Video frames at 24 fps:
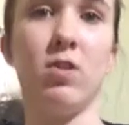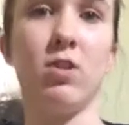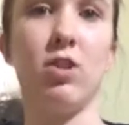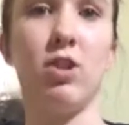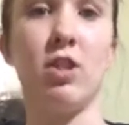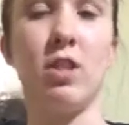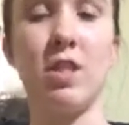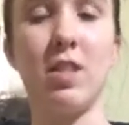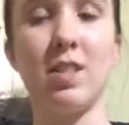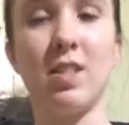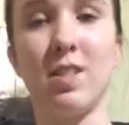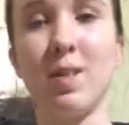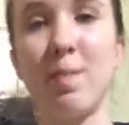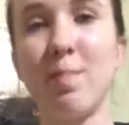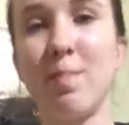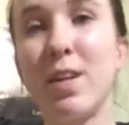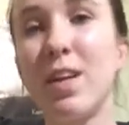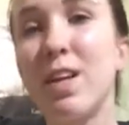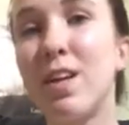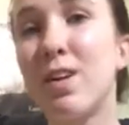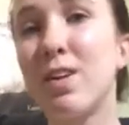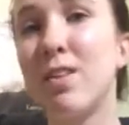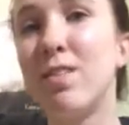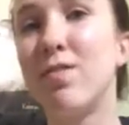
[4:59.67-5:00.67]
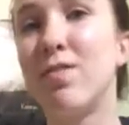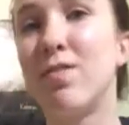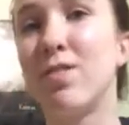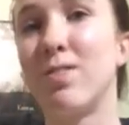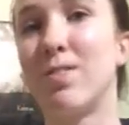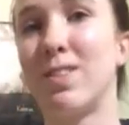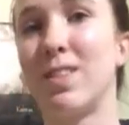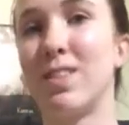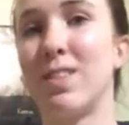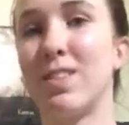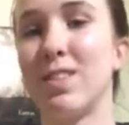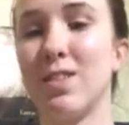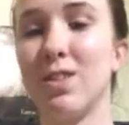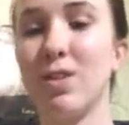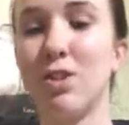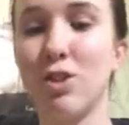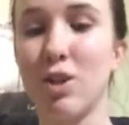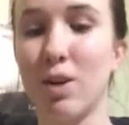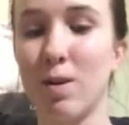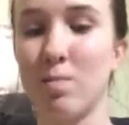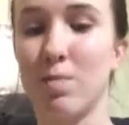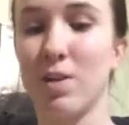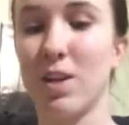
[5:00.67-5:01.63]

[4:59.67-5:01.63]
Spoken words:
She did something good for once. Good job,